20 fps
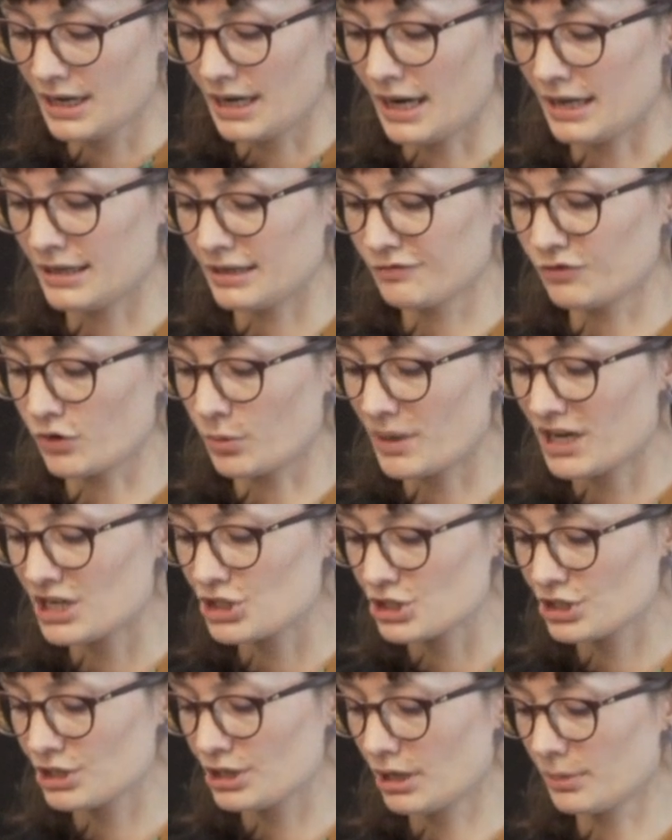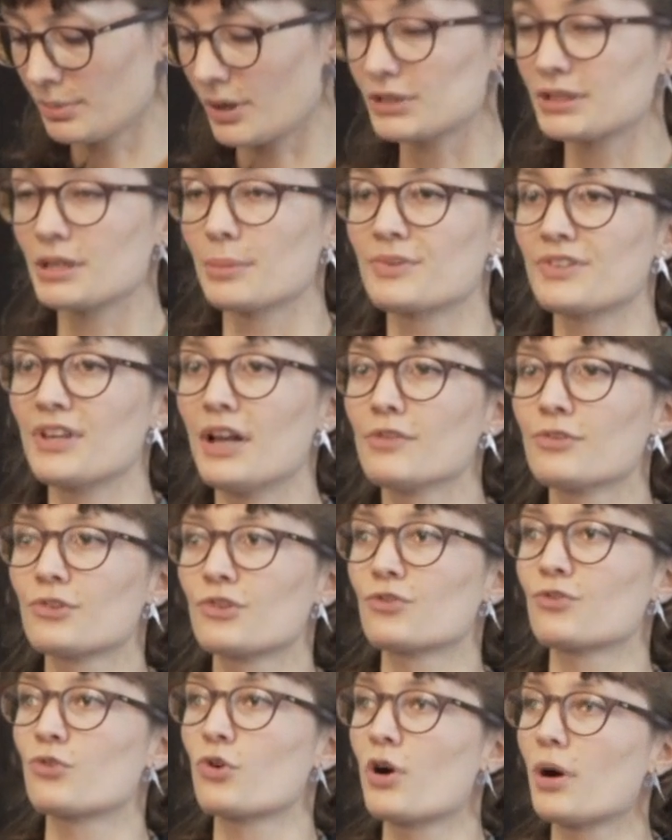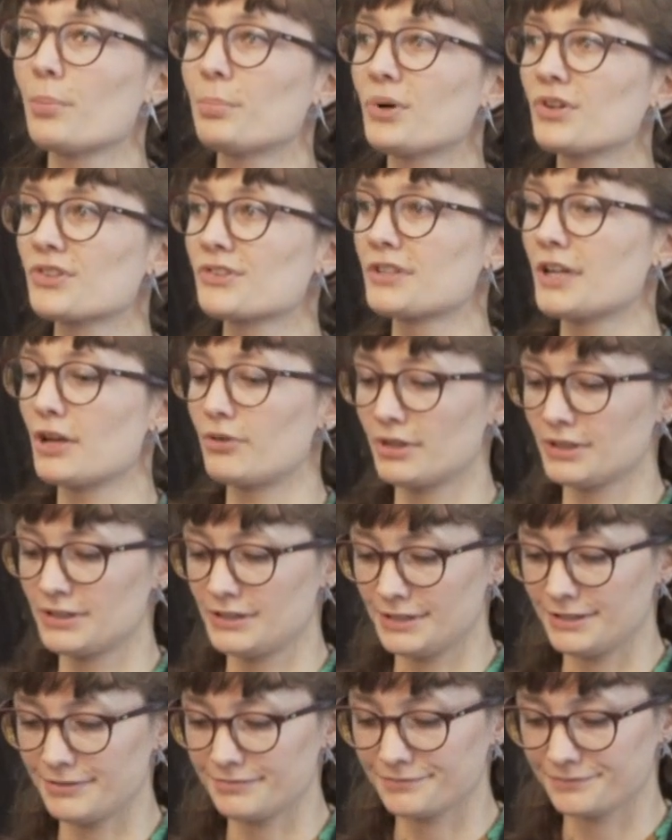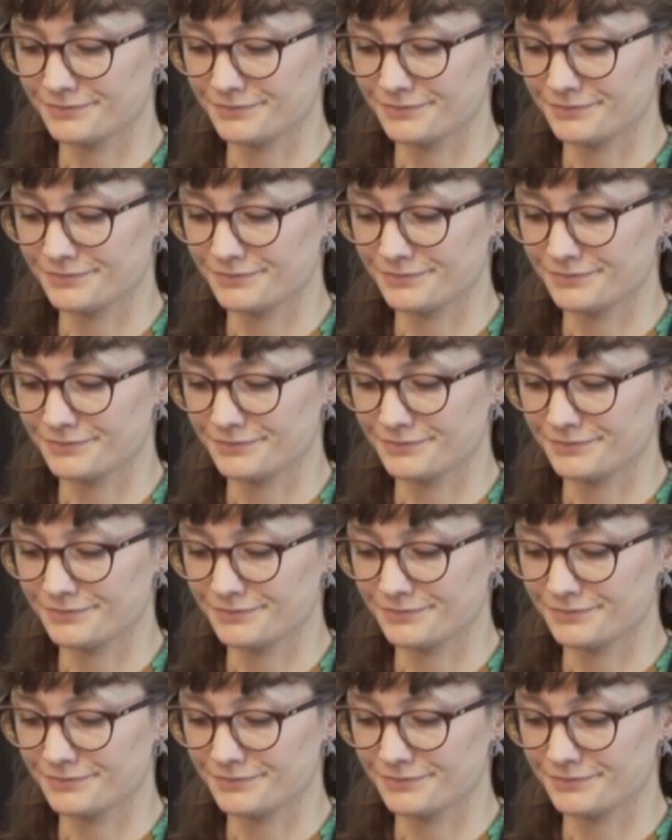and information about themselves for posterity.